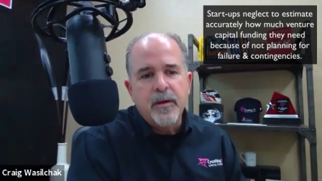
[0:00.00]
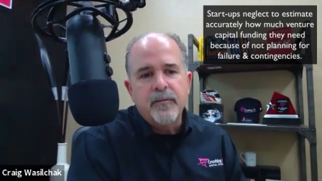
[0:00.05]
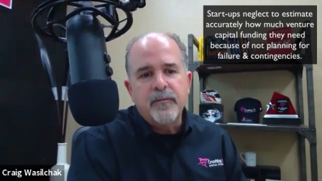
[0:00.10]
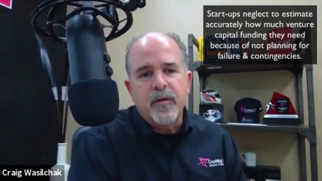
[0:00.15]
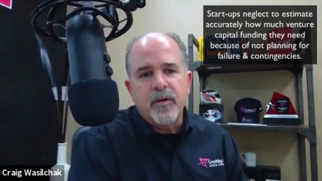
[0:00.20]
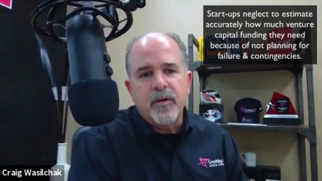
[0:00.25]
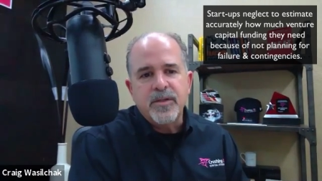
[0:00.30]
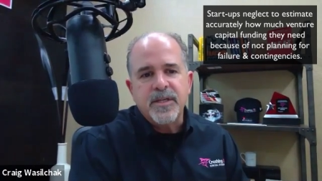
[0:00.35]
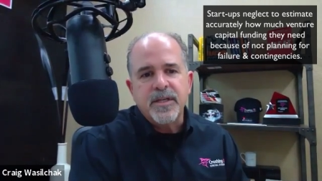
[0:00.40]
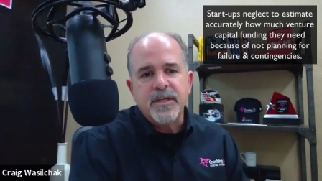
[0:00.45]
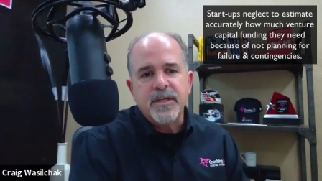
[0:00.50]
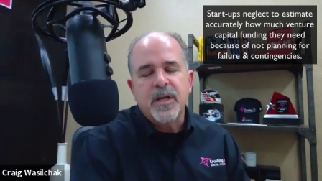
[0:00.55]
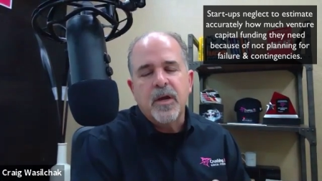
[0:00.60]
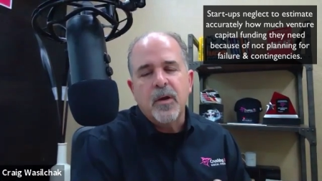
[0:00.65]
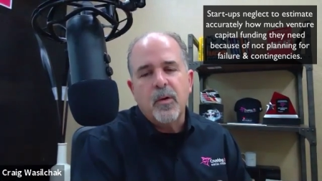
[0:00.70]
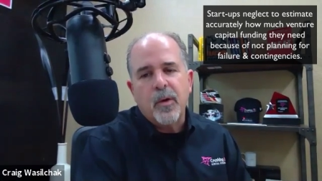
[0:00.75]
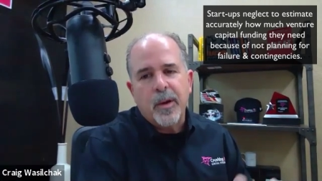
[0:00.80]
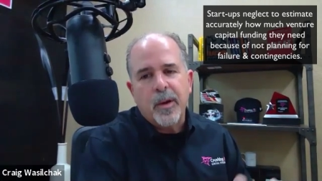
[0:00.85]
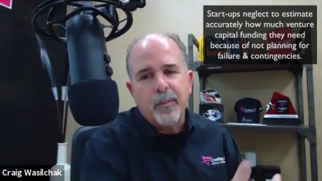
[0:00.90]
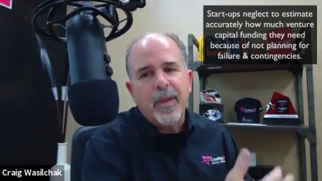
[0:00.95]
versus
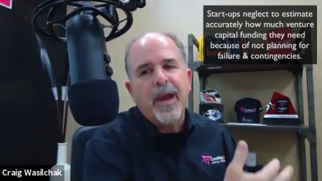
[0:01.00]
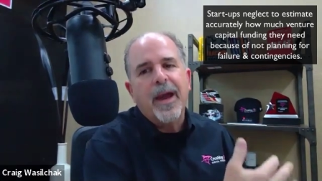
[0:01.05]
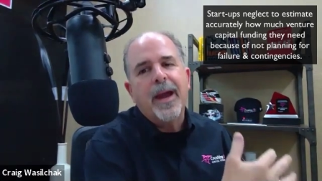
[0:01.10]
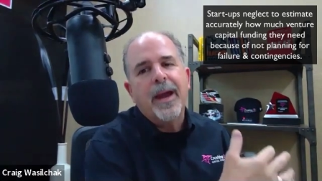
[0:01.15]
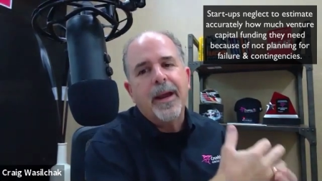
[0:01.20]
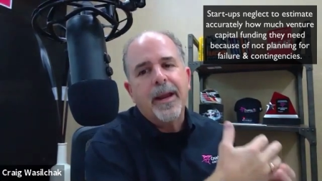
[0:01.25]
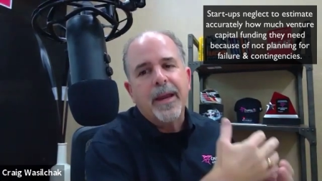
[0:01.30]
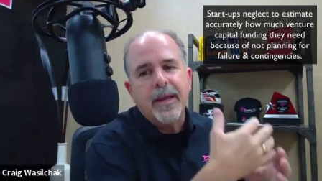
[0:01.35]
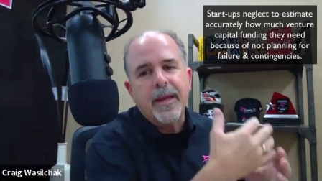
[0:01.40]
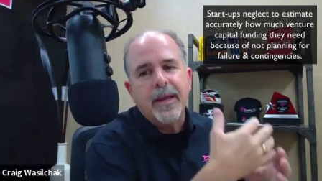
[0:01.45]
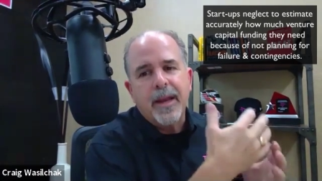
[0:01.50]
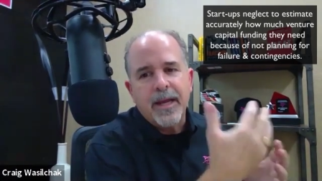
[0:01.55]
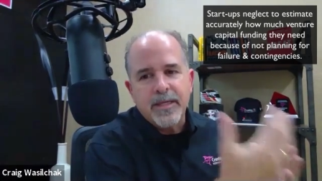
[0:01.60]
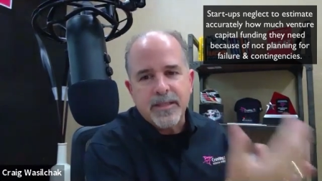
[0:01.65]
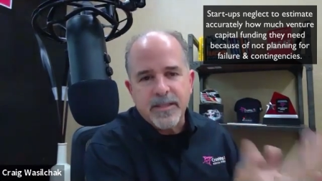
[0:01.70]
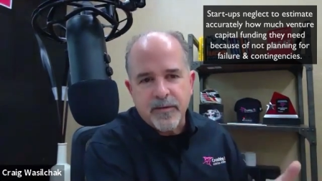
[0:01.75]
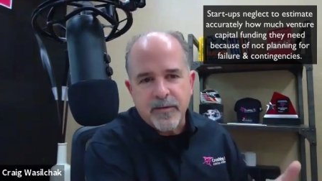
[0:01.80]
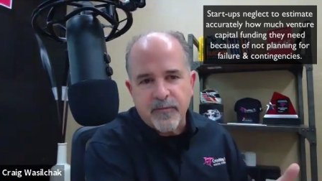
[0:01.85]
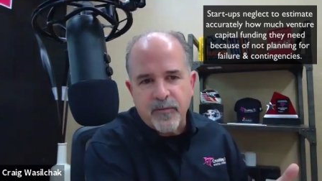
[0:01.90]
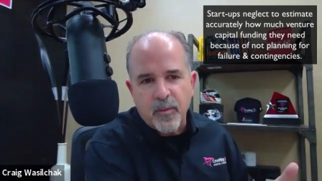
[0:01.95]
going back and
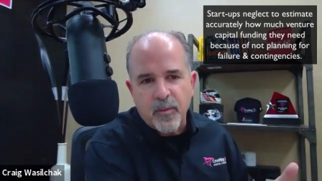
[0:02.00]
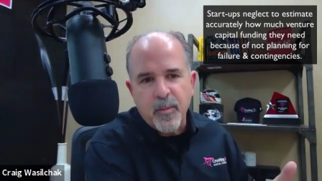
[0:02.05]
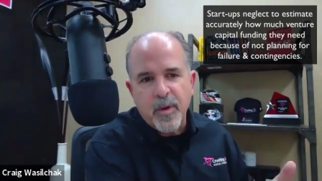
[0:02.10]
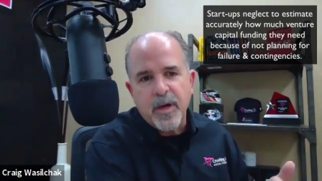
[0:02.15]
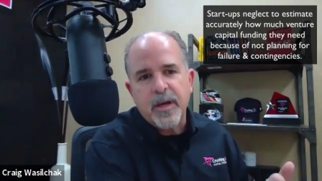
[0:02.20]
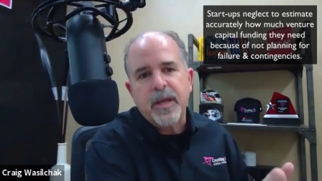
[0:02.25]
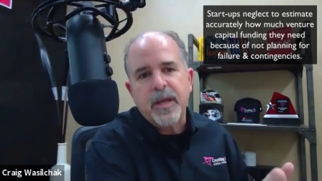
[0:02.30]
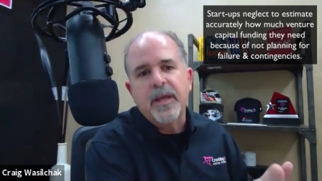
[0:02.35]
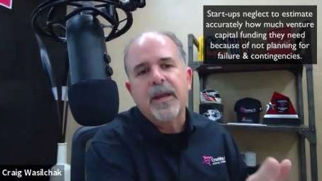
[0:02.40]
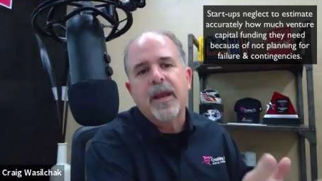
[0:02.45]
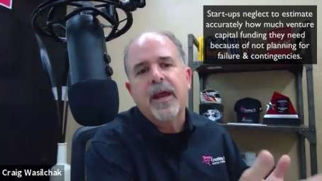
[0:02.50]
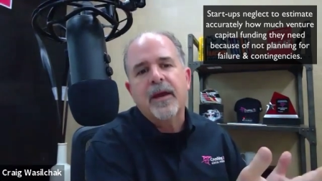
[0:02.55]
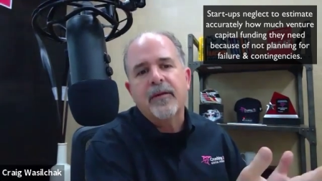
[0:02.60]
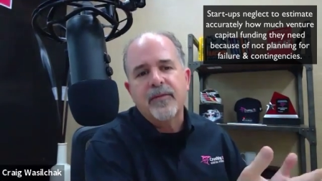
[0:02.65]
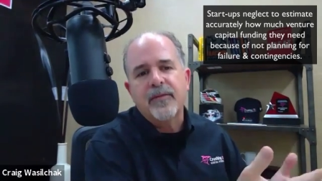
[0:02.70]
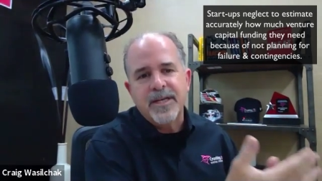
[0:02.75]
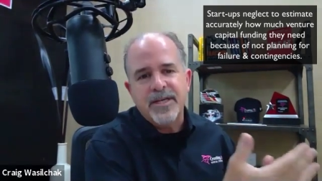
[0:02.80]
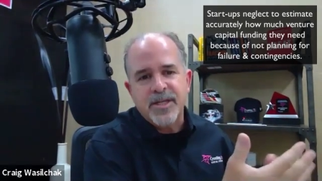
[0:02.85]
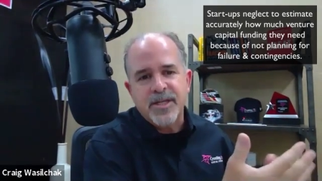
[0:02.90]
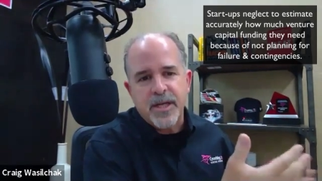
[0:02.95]
asking for money and
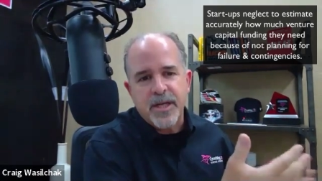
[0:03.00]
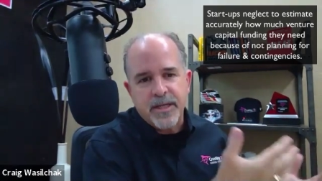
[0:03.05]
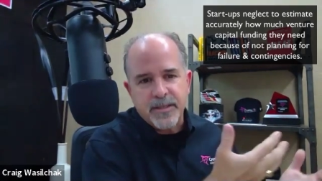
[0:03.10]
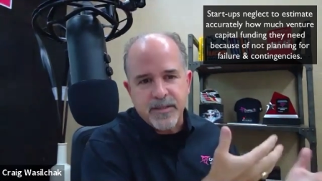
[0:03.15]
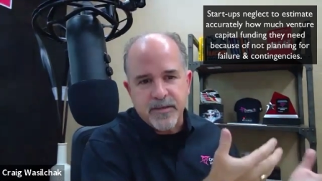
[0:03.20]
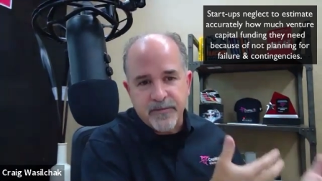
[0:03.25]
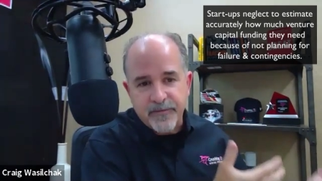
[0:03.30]
having a chance of